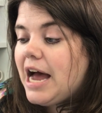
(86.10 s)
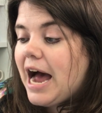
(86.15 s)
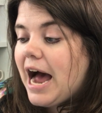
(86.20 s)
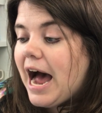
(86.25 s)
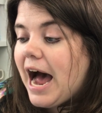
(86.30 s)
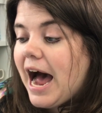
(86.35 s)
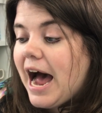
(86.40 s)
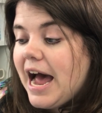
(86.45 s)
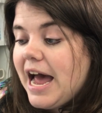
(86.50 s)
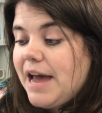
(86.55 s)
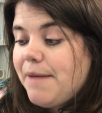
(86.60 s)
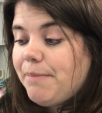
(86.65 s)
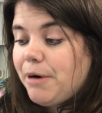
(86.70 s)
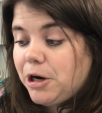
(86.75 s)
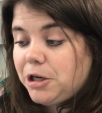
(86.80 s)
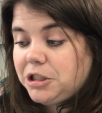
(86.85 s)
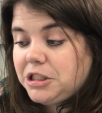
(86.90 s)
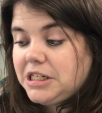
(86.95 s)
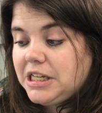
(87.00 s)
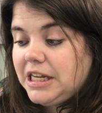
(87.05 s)
I
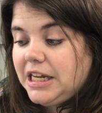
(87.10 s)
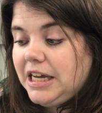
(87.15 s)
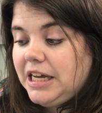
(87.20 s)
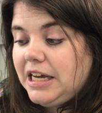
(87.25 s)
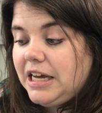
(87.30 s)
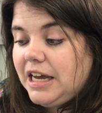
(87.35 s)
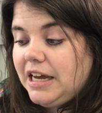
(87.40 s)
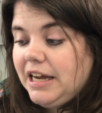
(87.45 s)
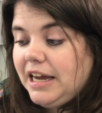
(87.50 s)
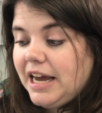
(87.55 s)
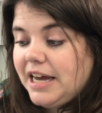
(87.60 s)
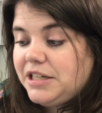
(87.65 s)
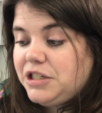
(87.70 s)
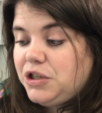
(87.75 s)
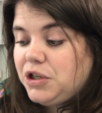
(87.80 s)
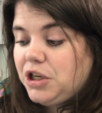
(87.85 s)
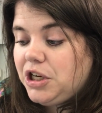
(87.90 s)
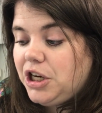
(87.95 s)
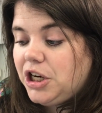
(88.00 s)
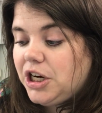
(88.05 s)
personally, in case
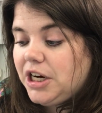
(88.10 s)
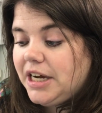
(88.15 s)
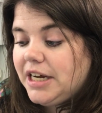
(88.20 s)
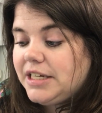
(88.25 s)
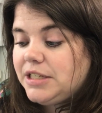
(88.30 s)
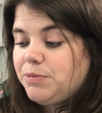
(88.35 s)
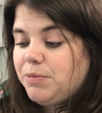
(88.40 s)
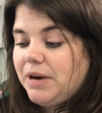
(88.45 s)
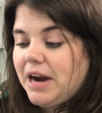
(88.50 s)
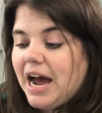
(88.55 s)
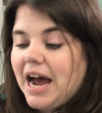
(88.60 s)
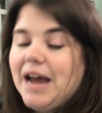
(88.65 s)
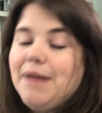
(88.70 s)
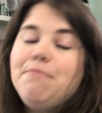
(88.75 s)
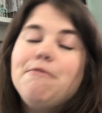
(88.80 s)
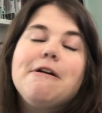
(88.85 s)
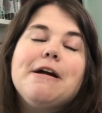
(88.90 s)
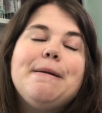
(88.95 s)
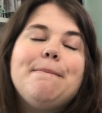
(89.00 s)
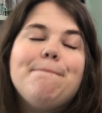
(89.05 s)
you're curious, when I
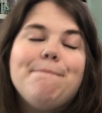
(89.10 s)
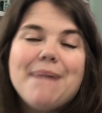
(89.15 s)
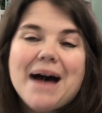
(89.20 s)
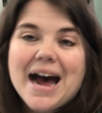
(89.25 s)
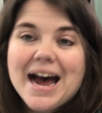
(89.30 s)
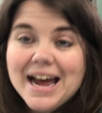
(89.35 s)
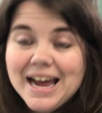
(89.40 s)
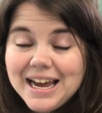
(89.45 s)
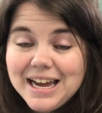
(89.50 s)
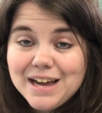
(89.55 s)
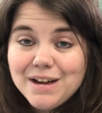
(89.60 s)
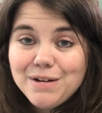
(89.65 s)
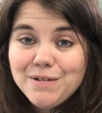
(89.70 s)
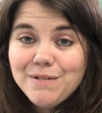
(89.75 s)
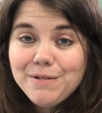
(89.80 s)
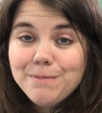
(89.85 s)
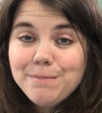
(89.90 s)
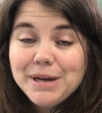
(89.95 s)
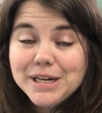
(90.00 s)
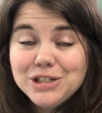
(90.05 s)
print my
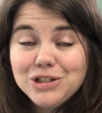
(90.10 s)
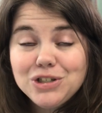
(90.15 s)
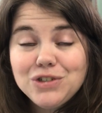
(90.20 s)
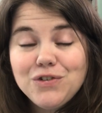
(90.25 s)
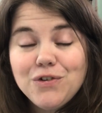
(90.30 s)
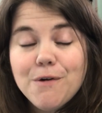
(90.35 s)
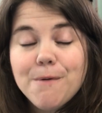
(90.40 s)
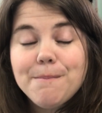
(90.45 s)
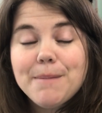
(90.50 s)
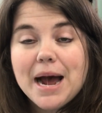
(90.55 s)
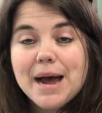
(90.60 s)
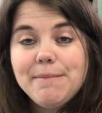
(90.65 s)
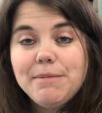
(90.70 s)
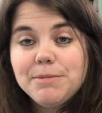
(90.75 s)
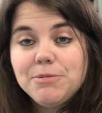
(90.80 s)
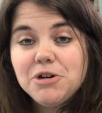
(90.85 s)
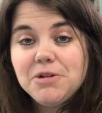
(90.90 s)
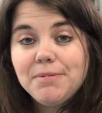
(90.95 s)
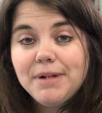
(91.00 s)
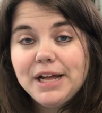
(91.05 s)
pictures for my
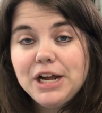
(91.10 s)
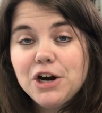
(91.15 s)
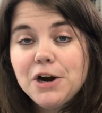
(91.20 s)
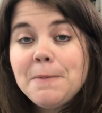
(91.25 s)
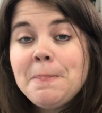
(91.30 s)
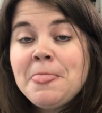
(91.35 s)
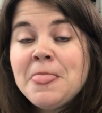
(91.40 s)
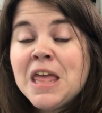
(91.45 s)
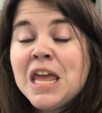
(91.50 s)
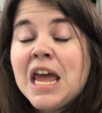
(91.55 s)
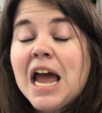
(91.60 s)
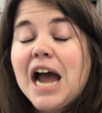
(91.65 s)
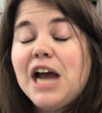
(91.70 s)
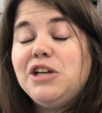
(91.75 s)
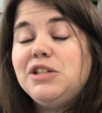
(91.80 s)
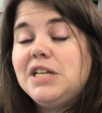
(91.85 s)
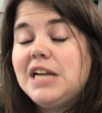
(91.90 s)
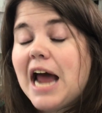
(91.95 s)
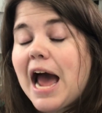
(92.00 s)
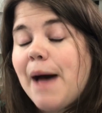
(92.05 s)
memory planner, I
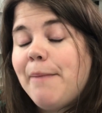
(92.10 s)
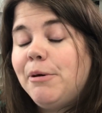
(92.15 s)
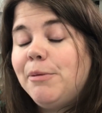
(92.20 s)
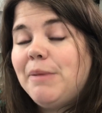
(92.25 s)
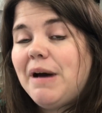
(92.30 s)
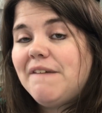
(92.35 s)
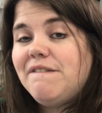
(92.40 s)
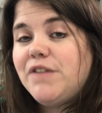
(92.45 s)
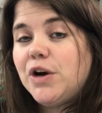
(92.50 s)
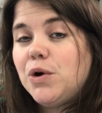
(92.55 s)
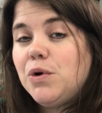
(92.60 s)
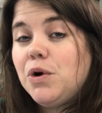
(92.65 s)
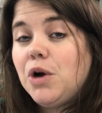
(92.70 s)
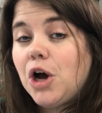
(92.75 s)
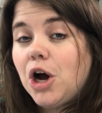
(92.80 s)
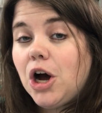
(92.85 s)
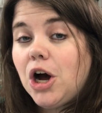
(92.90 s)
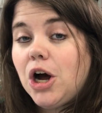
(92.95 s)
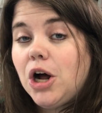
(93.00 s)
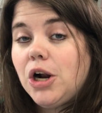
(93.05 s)
use an app on my phone
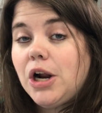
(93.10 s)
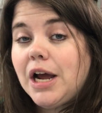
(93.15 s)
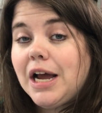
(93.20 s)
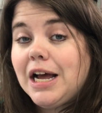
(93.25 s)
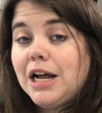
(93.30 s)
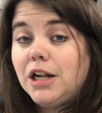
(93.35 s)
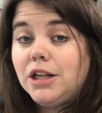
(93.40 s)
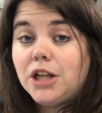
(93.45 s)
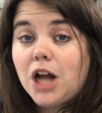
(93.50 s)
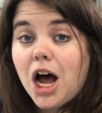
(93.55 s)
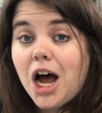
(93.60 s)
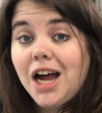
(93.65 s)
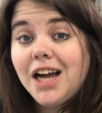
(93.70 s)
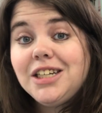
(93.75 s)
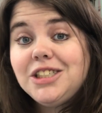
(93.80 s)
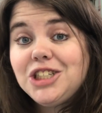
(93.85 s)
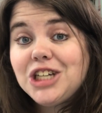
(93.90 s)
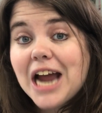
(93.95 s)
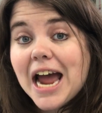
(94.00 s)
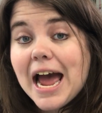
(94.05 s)
called
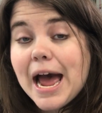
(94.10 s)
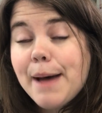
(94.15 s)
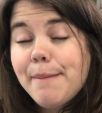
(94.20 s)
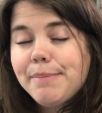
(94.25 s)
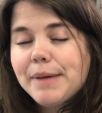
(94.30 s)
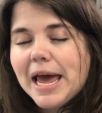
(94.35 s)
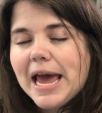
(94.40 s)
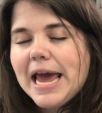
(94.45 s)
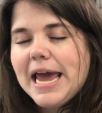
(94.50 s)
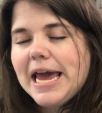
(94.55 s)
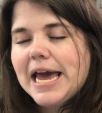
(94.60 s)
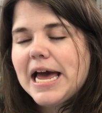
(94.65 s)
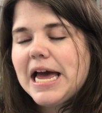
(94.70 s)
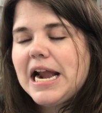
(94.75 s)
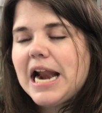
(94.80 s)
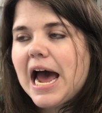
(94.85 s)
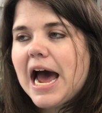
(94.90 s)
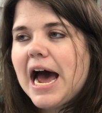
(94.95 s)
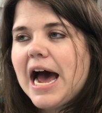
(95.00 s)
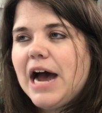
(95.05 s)
Collage app,
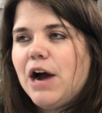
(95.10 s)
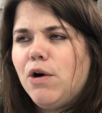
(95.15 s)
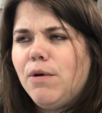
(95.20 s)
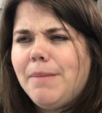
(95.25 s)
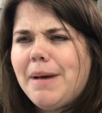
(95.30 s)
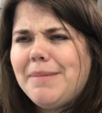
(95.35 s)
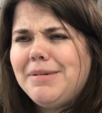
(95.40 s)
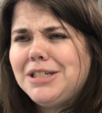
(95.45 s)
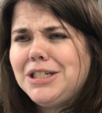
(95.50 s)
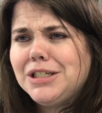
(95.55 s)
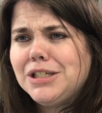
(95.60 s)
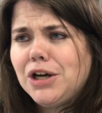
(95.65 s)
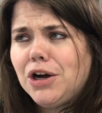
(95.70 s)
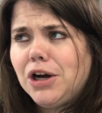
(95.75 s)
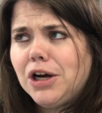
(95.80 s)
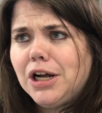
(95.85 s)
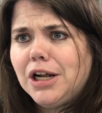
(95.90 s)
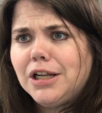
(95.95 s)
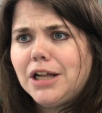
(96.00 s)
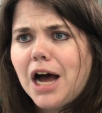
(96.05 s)
and or maybe it's just
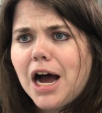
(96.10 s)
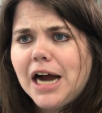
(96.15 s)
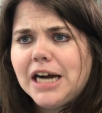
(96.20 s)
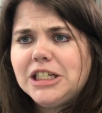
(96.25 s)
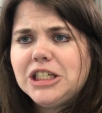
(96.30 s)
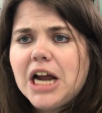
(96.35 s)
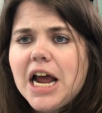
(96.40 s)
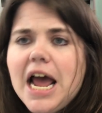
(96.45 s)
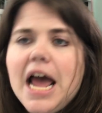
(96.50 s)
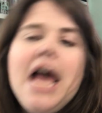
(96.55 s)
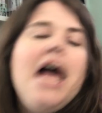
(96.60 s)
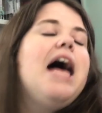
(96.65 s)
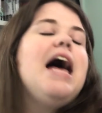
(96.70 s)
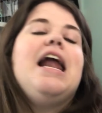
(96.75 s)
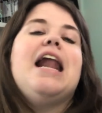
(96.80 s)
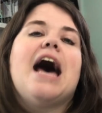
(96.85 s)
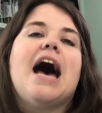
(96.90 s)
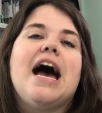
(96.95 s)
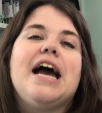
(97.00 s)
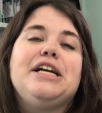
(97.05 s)
called Collage,
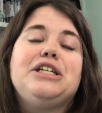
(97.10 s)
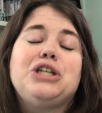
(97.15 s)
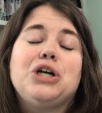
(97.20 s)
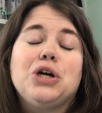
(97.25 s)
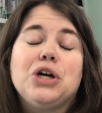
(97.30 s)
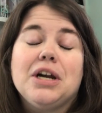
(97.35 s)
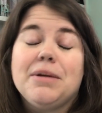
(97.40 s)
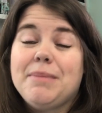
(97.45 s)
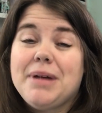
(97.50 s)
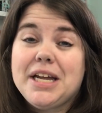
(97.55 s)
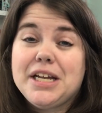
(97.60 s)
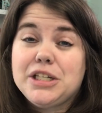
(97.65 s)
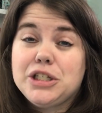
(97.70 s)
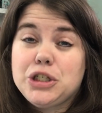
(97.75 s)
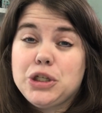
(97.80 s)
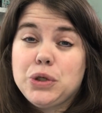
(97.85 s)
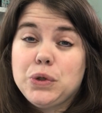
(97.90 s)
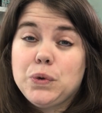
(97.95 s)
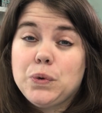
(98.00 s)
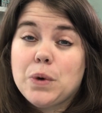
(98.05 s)
and I turn them
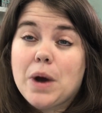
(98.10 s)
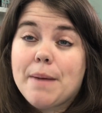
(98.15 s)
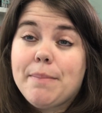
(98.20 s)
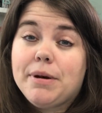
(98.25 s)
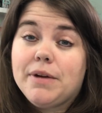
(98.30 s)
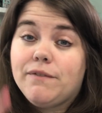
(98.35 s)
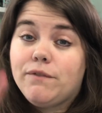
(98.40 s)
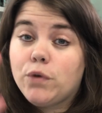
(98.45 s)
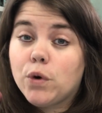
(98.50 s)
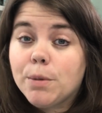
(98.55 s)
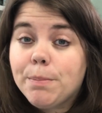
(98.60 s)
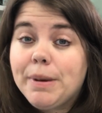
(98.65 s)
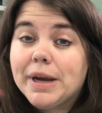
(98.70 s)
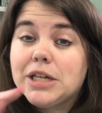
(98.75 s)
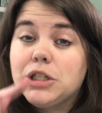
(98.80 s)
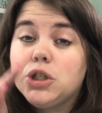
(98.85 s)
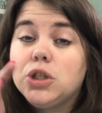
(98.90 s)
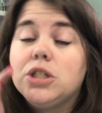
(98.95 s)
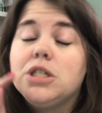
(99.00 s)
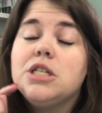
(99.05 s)
into, I put 4
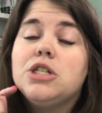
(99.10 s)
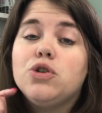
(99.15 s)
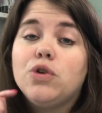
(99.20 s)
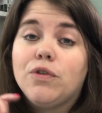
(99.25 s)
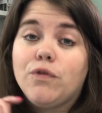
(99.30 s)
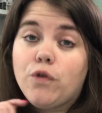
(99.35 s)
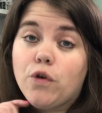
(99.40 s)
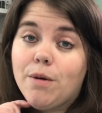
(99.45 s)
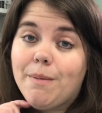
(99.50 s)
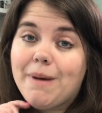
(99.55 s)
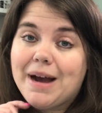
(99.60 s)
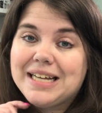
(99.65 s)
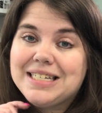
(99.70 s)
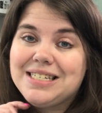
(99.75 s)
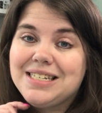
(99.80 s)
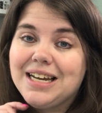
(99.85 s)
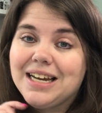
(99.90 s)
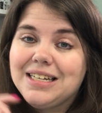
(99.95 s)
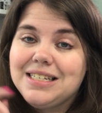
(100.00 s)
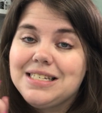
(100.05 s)
pictures into a
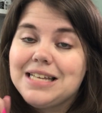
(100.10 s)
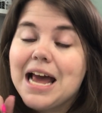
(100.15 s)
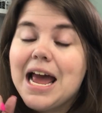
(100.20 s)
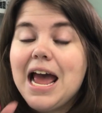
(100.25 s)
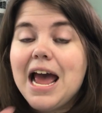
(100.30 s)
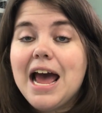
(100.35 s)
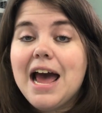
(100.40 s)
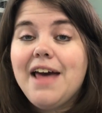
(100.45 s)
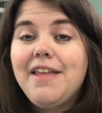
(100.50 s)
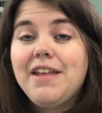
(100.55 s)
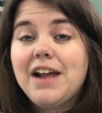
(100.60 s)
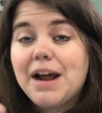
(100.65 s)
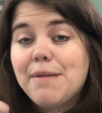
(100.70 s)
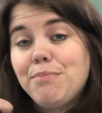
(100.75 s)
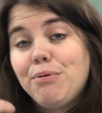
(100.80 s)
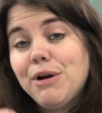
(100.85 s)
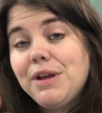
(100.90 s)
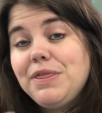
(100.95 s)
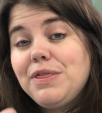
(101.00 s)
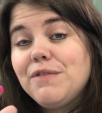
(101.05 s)
4x6, and then I
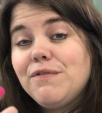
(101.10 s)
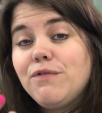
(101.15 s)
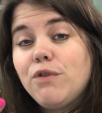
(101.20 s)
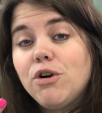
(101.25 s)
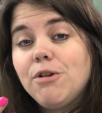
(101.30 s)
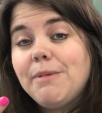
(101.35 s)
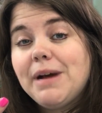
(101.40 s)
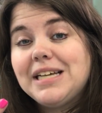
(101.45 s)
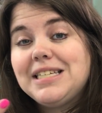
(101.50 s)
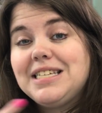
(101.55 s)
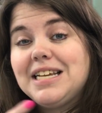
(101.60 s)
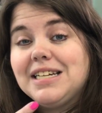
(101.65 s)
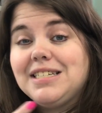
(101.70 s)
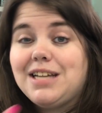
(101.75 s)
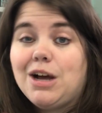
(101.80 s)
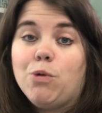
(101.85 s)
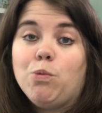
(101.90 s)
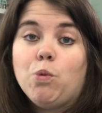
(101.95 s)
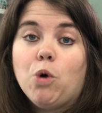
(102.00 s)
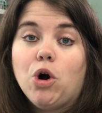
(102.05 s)
print the 4x6
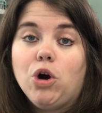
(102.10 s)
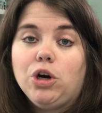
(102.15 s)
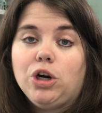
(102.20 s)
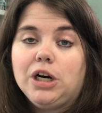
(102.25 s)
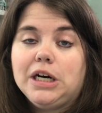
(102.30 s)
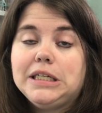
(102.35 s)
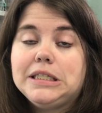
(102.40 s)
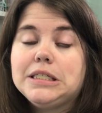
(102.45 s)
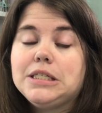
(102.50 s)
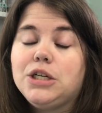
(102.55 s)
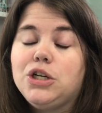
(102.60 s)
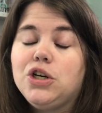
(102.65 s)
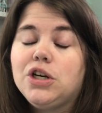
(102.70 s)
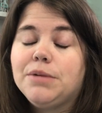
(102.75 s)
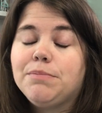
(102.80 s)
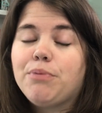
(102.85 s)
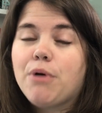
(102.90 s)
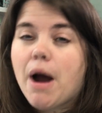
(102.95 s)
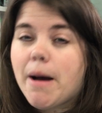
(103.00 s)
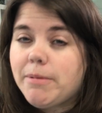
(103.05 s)
at Walgreens. So you
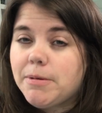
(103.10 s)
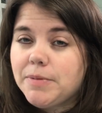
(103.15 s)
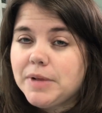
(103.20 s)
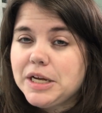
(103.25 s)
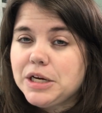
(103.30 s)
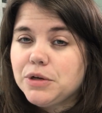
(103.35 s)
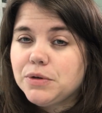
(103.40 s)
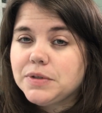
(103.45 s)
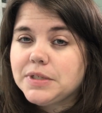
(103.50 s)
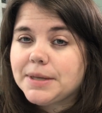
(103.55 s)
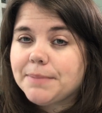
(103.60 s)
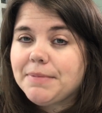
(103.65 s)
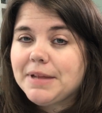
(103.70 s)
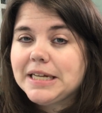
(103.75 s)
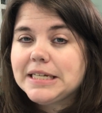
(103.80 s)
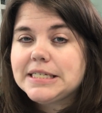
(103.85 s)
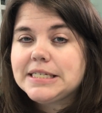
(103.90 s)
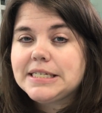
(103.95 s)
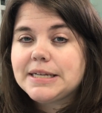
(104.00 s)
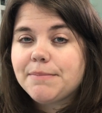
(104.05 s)
could probably do
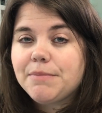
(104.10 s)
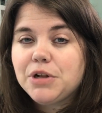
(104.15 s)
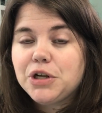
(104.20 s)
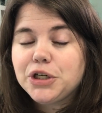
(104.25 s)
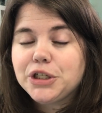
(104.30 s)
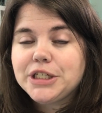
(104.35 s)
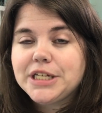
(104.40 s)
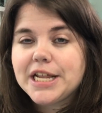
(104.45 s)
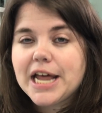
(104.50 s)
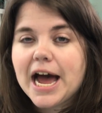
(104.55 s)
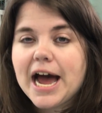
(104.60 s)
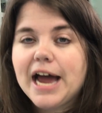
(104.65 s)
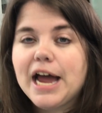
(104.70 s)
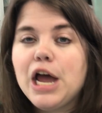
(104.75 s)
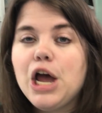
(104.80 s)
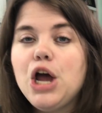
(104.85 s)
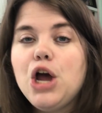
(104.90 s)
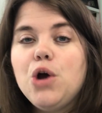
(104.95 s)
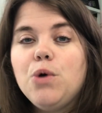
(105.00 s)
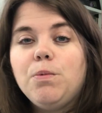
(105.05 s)
something similar to that
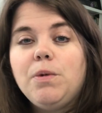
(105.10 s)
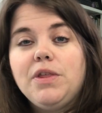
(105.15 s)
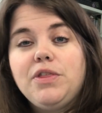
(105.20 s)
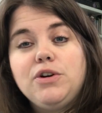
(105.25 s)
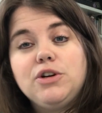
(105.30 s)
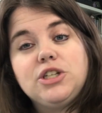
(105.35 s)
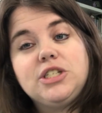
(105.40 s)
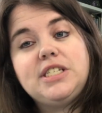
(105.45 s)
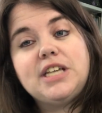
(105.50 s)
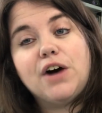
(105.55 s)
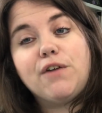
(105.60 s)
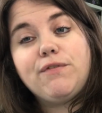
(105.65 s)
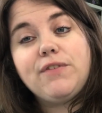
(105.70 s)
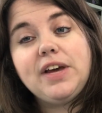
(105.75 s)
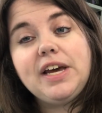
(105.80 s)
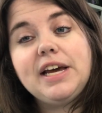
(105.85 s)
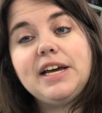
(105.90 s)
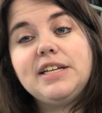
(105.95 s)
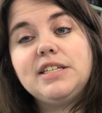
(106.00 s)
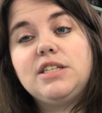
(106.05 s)
with your
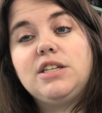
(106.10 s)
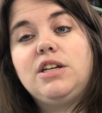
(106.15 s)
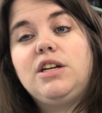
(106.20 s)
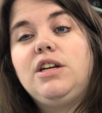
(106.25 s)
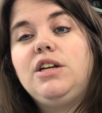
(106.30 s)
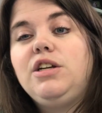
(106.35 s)
Selfie.